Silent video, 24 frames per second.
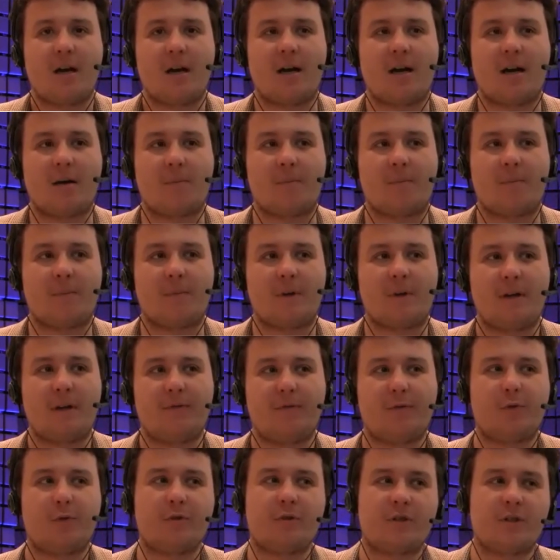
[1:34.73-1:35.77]

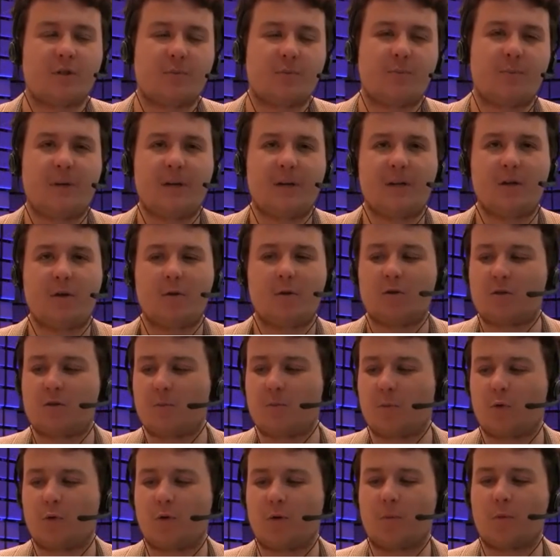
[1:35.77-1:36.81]
influencers being used
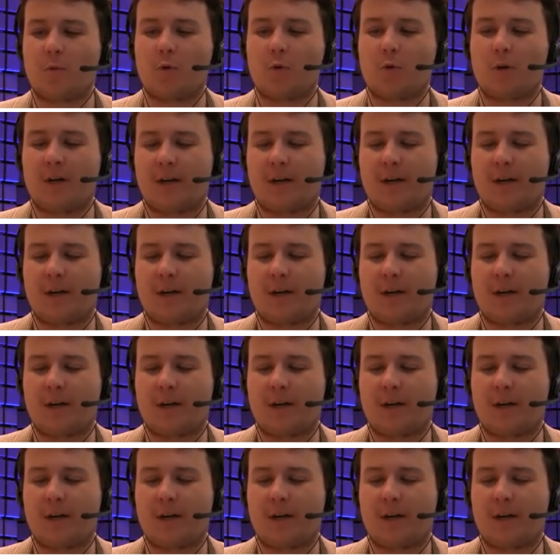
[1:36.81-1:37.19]
more and more.